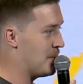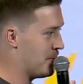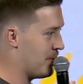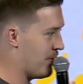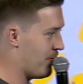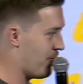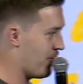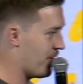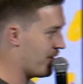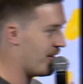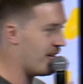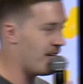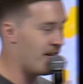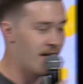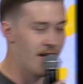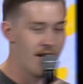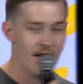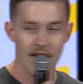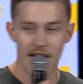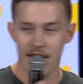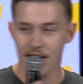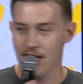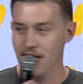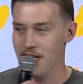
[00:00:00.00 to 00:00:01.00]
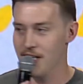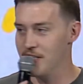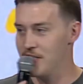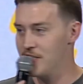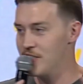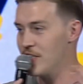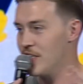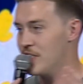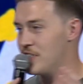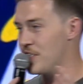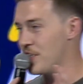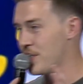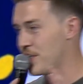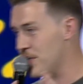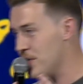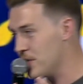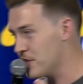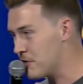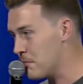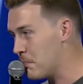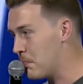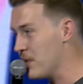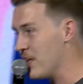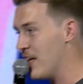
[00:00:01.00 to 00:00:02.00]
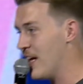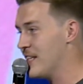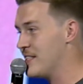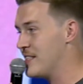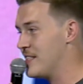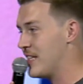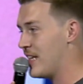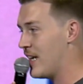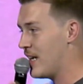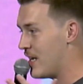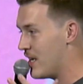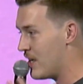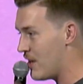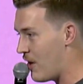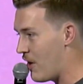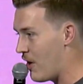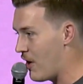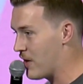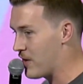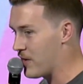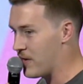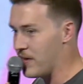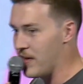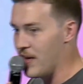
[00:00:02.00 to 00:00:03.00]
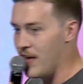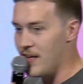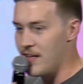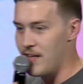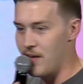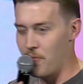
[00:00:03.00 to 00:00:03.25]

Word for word: we forget. It is such a huge blessing and an honor